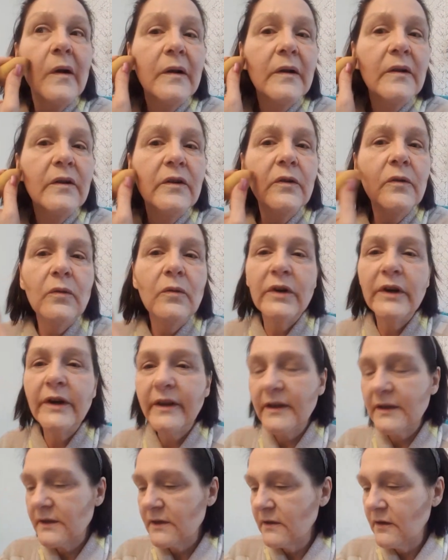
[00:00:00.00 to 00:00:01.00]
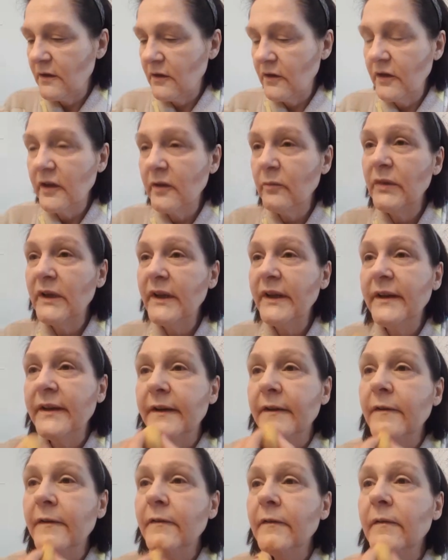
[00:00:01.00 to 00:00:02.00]
And don't worry, this is all going to blend
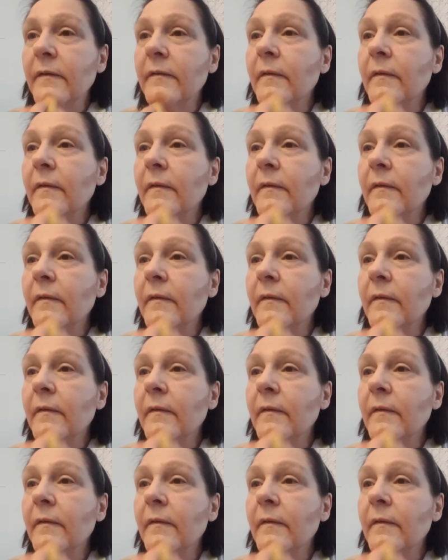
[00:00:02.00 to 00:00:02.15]
out.